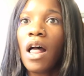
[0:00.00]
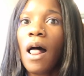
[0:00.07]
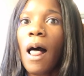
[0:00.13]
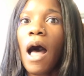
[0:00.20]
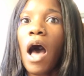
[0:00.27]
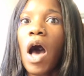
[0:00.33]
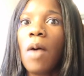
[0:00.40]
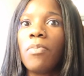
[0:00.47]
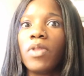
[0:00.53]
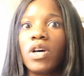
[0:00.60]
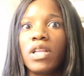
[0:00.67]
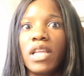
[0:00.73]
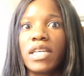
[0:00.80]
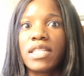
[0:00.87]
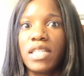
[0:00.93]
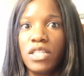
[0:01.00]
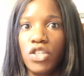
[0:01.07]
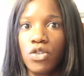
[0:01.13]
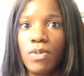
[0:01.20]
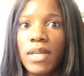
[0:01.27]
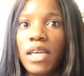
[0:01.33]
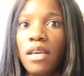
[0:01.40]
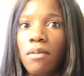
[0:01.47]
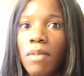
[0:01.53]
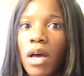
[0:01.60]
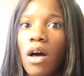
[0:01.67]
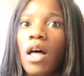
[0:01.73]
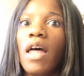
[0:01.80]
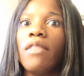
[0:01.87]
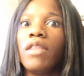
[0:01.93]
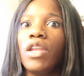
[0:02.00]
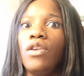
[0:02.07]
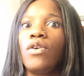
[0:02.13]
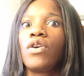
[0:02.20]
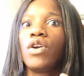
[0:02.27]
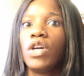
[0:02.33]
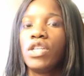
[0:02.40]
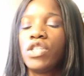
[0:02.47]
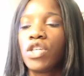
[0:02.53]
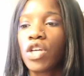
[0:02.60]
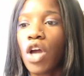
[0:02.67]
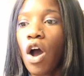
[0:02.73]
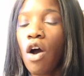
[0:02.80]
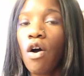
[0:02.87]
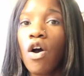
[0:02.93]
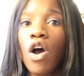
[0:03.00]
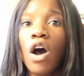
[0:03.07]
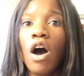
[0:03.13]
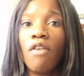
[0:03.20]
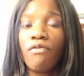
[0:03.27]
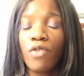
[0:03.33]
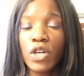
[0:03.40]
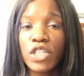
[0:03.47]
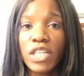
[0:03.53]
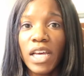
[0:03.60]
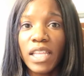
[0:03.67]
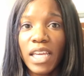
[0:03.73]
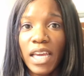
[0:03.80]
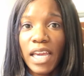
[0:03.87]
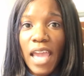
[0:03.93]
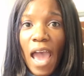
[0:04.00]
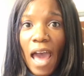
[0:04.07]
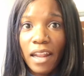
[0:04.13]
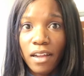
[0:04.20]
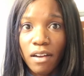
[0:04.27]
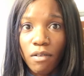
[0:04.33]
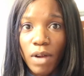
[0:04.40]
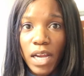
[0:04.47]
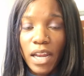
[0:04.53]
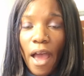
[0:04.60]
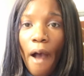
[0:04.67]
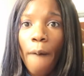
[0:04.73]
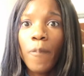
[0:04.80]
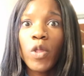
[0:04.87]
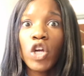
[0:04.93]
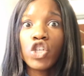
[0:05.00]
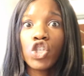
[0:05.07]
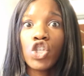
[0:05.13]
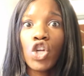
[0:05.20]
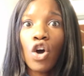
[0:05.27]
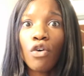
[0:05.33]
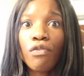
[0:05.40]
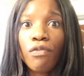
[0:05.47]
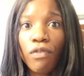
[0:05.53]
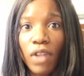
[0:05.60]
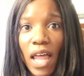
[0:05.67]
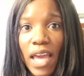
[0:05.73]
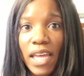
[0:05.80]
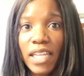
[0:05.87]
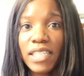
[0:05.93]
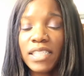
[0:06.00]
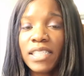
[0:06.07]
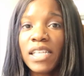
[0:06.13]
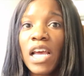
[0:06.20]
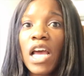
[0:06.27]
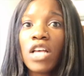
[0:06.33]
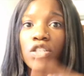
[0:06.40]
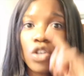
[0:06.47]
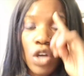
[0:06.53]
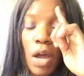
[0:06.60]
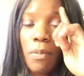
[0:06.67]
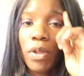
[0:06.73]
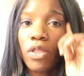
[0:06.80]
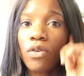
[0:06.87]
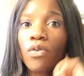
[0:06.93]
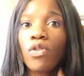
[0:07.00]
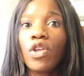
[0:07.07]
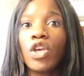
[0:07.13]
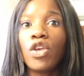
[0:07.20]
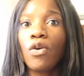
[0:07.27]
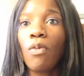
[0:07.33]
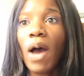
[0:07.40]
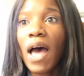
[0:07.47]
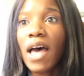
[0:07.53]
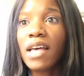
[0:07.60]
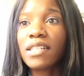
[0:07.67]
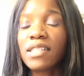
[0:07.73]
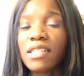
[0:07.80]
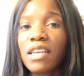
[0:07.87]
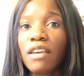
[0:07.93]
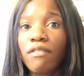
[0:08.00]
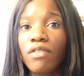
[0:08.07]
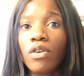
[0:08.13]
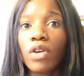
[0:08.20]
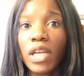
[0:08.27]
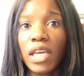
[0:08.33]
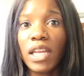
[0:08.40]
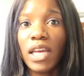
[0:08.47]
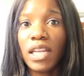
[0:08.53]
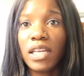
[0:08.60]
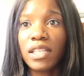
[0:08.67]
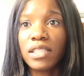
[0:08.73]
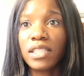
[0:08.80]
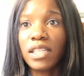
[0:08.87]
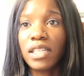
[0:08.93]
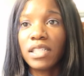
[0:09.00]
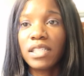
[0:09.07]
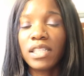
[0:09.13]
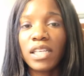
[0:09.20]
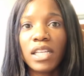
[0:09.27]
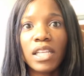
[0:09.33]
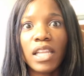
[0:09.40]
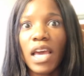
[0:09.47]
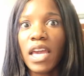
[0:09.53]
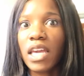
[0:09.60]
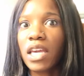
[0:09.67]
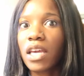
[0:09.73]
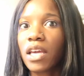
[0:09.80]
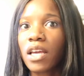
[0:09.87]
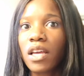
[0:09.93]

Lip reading: they'll like send you an email, and then you're good to go. Unfortunately, in Canada right now, there's no flights. So coming through the US, if you're a Canadian citizen, like,